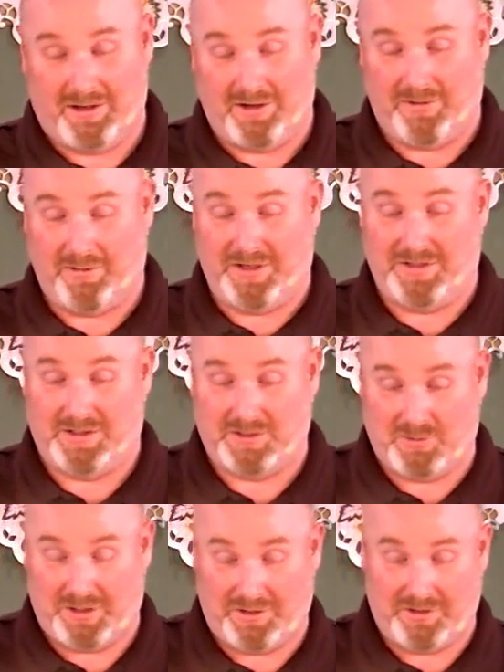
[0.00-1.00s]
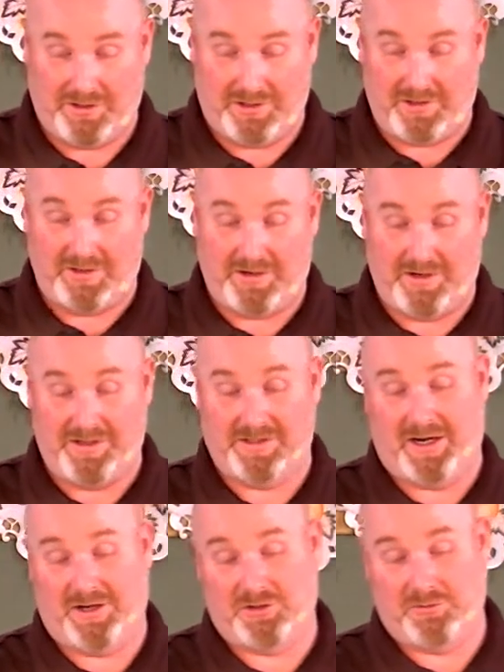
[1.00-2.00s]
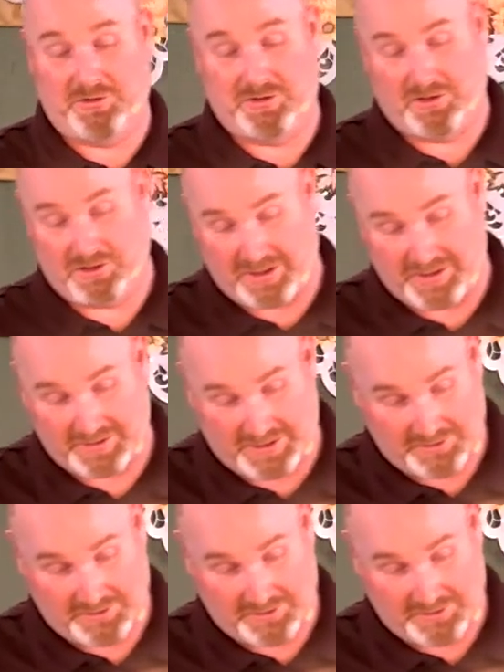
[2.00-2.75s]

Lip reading: beast as well in his attributes. So looking at Daniel